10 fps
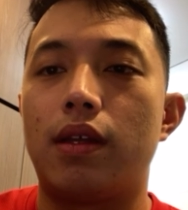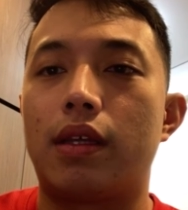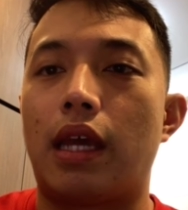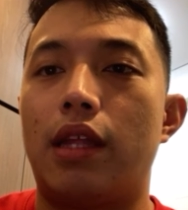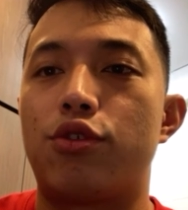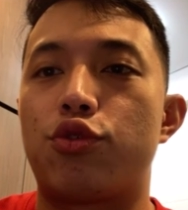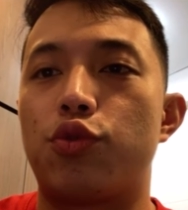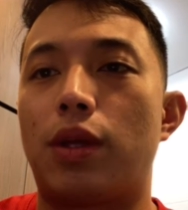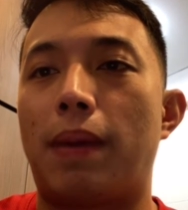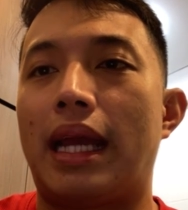can
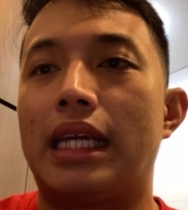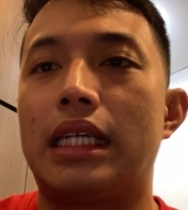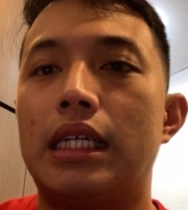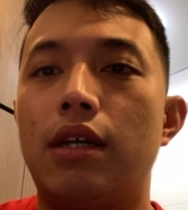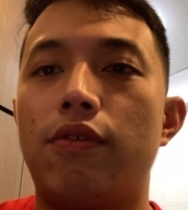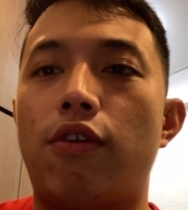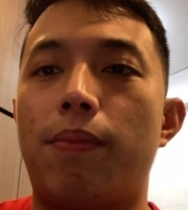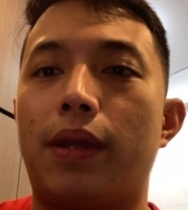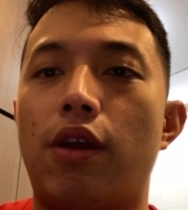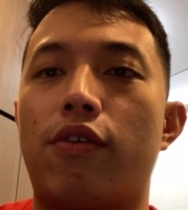sue the buyer for
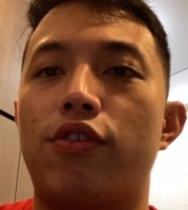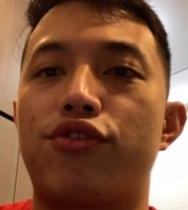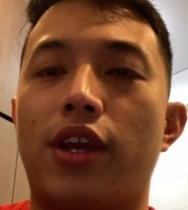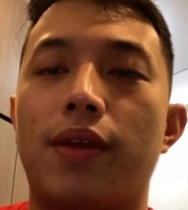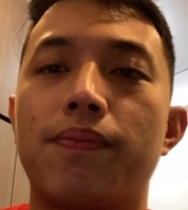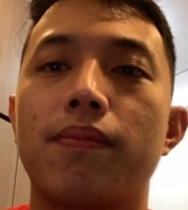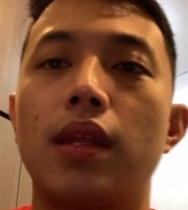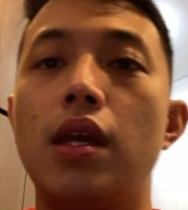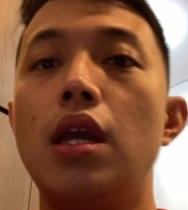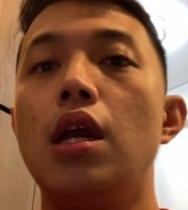breaking a contract.
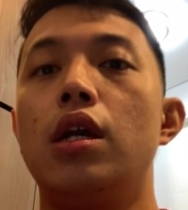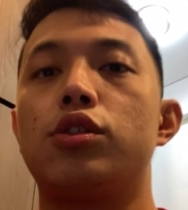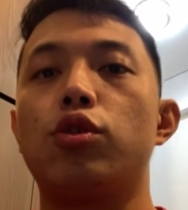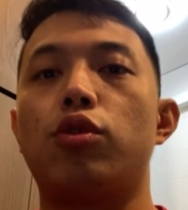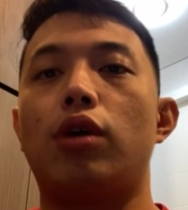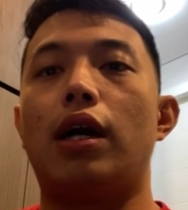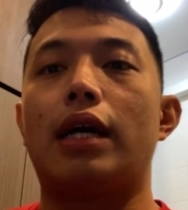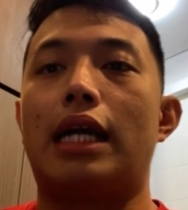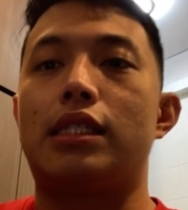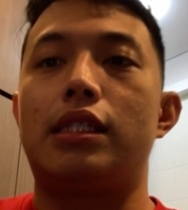So
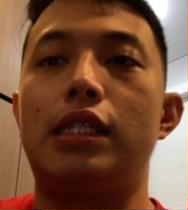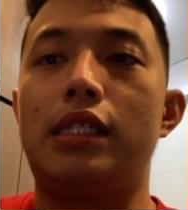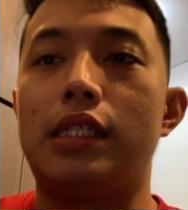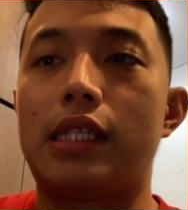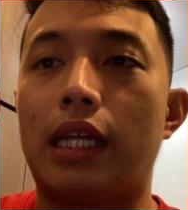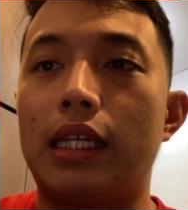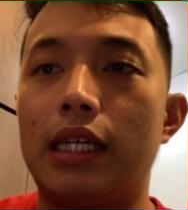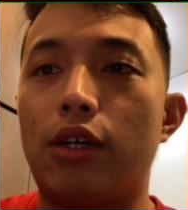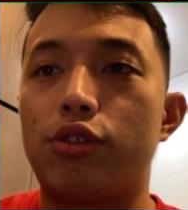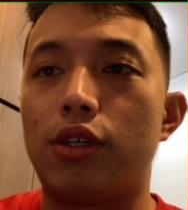guys, this is
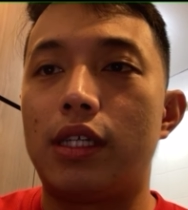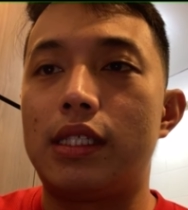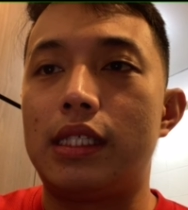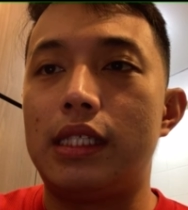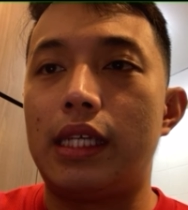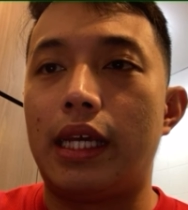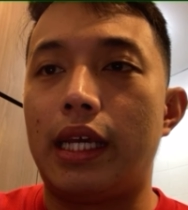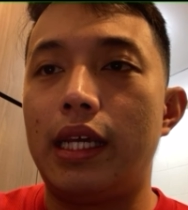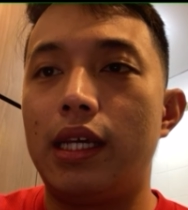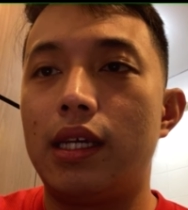also under
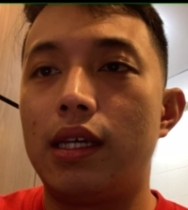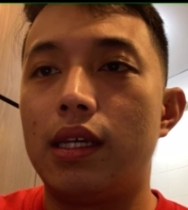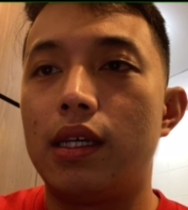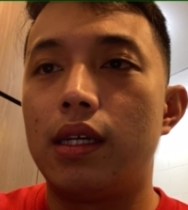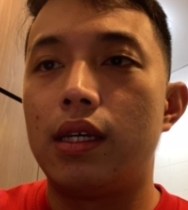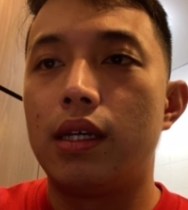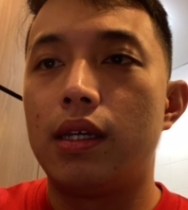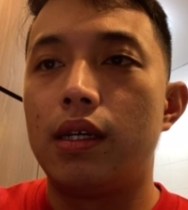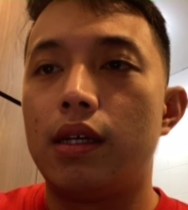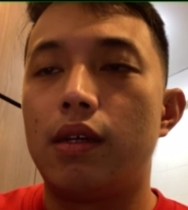CEA
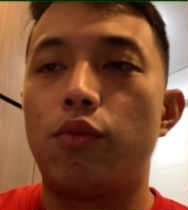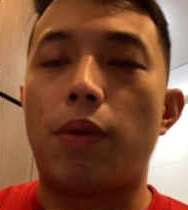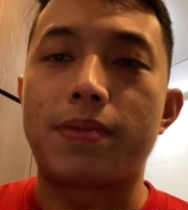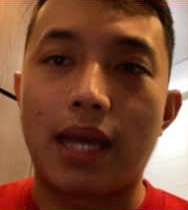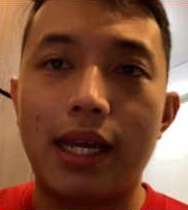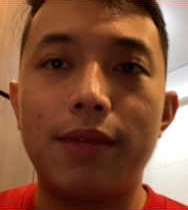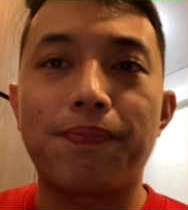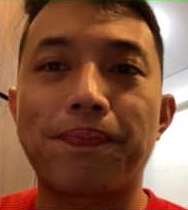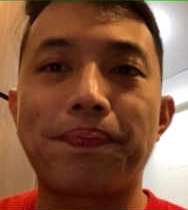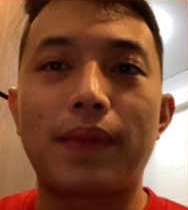website.
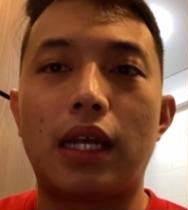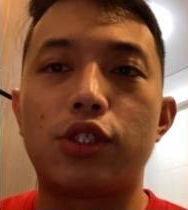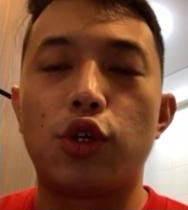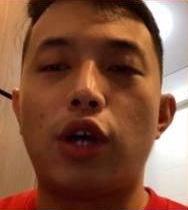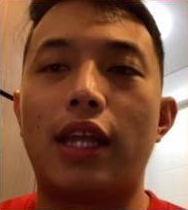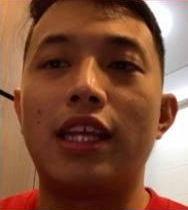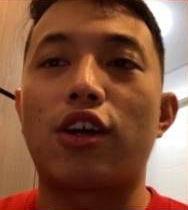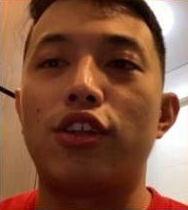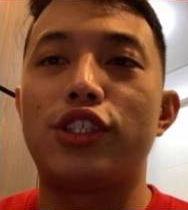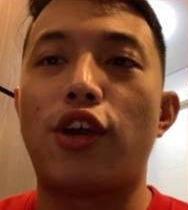So under the
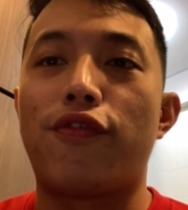condition of